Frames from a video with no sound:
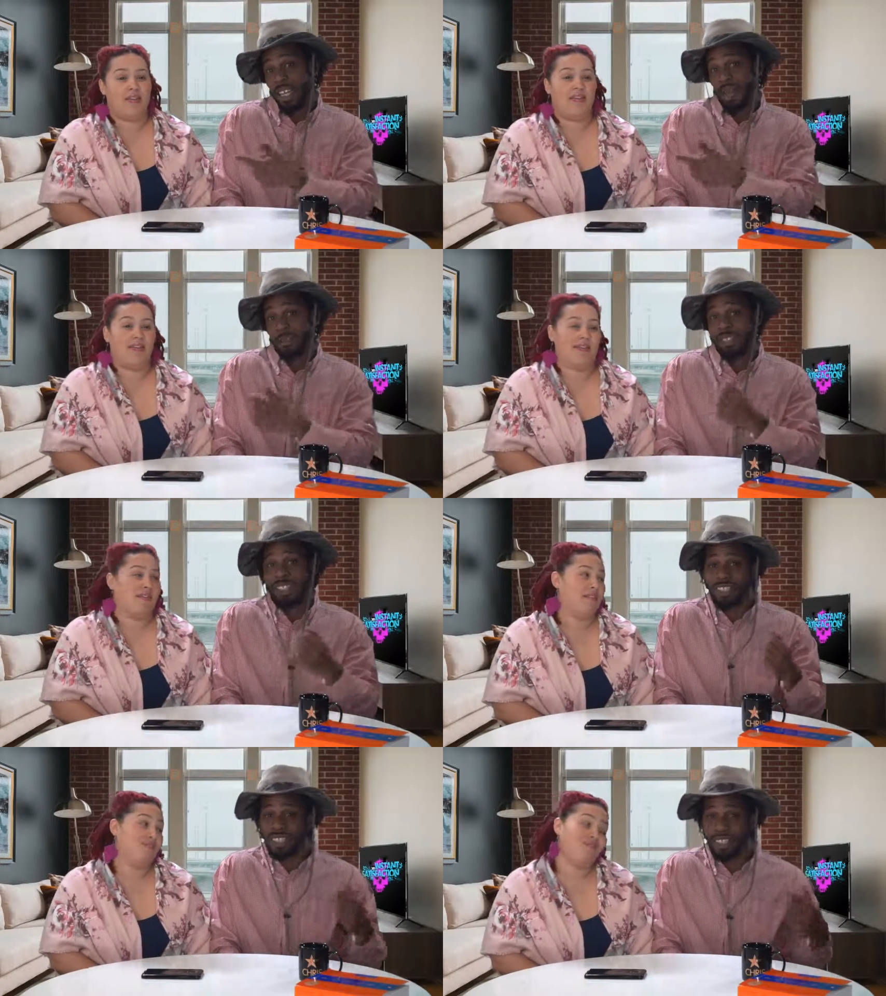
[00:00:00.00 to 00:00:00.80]
Speaker 1: got my
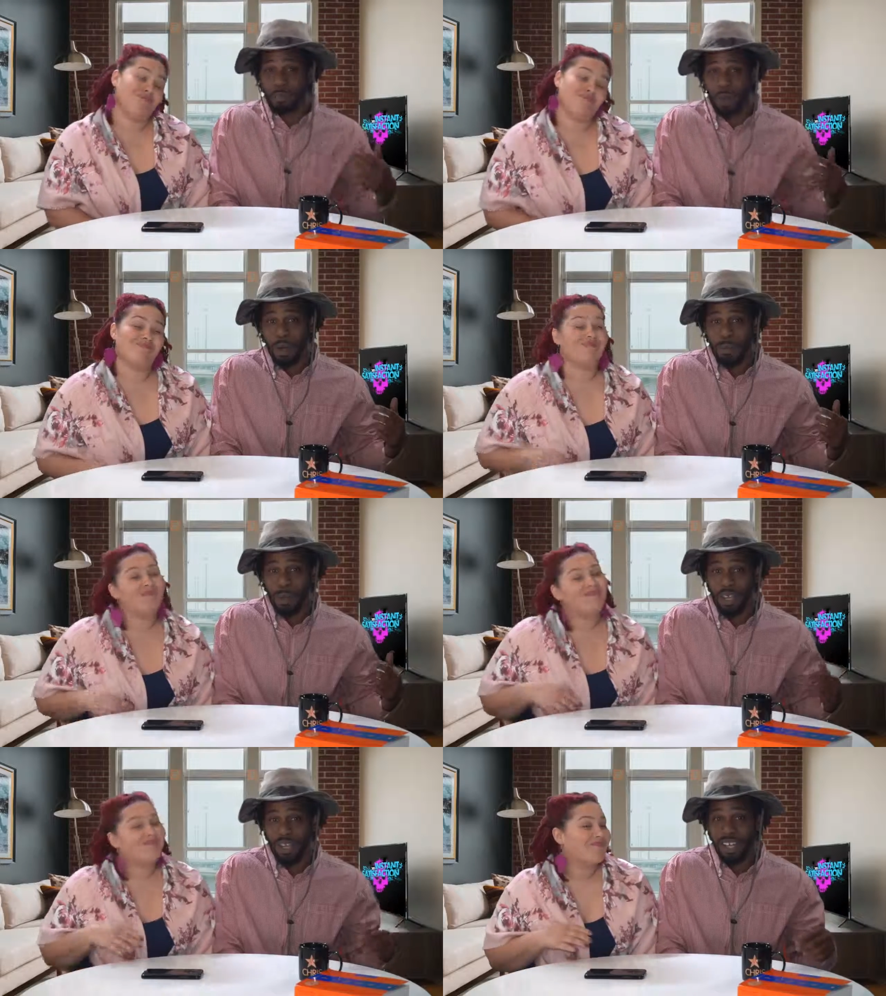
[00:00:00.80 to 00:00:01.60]
sister here
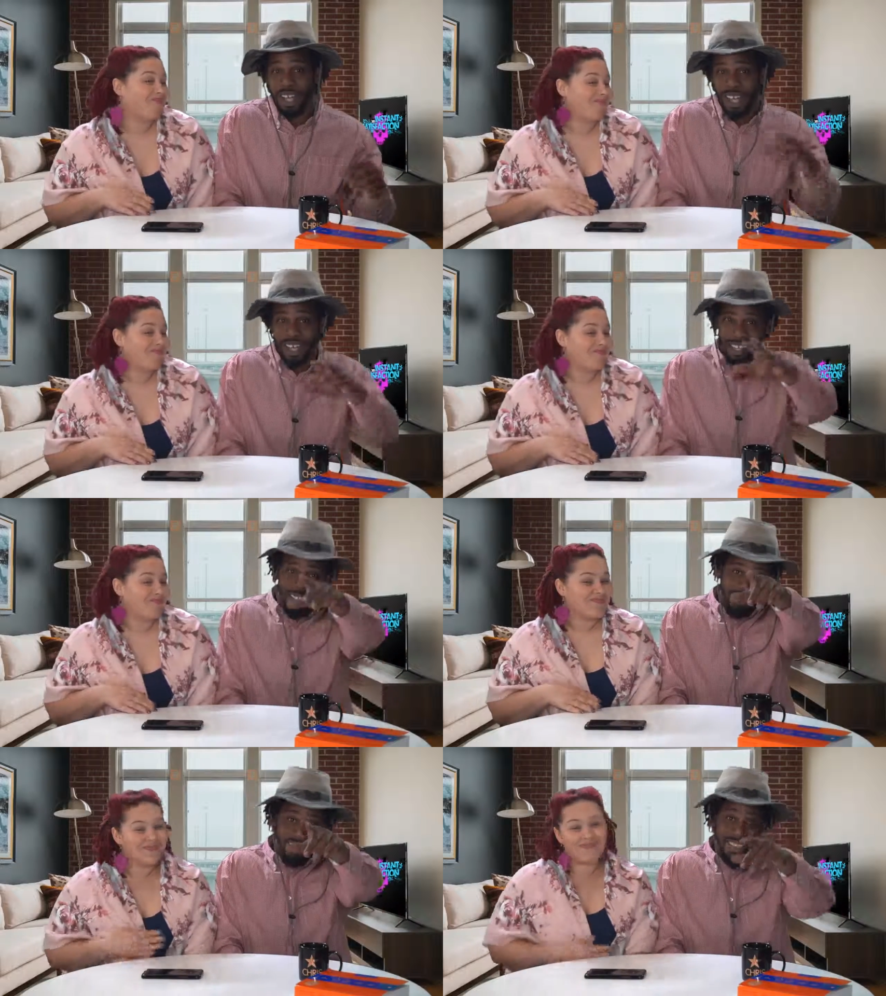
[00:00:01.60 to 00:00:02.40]
Poppit.
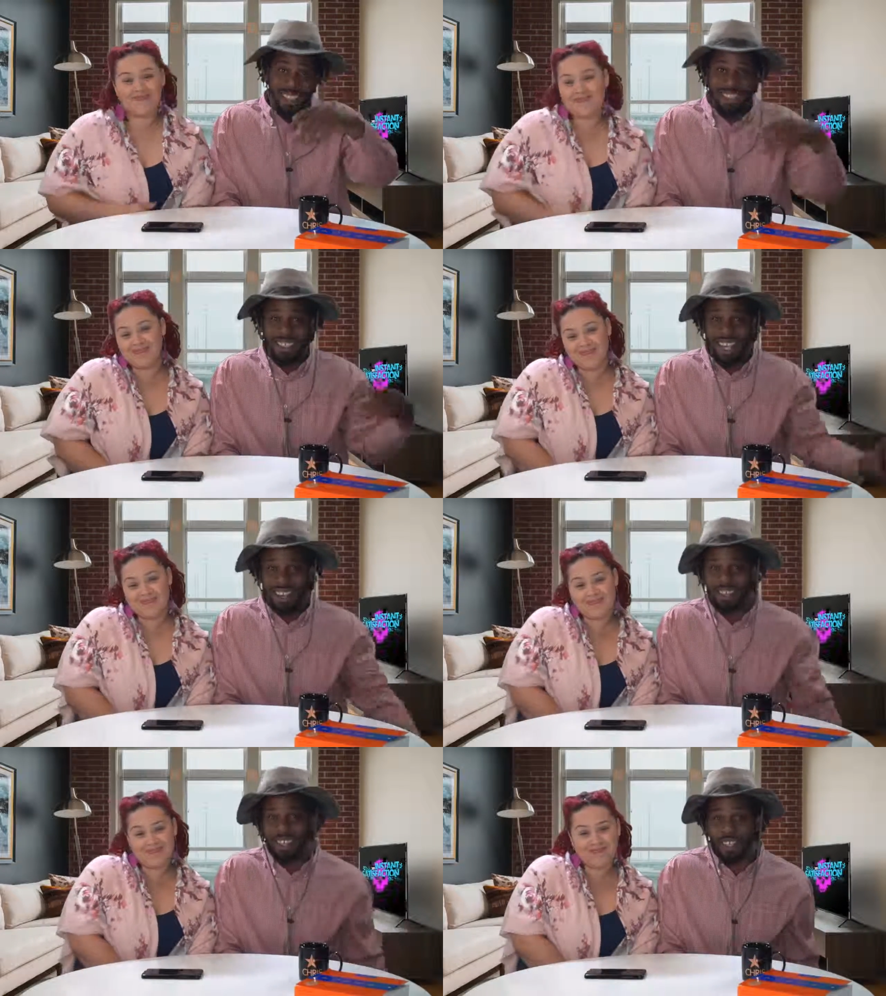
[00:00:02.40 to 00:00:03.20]
Hey, you
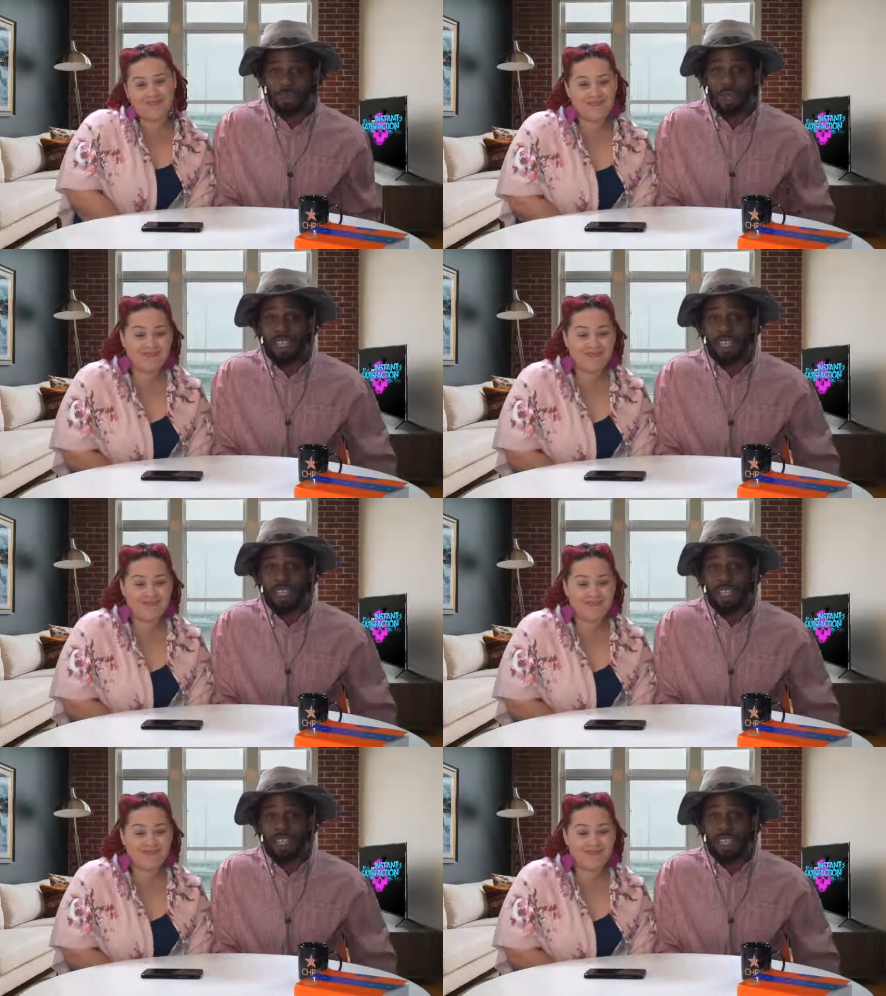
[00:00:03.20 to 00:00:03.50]
have a good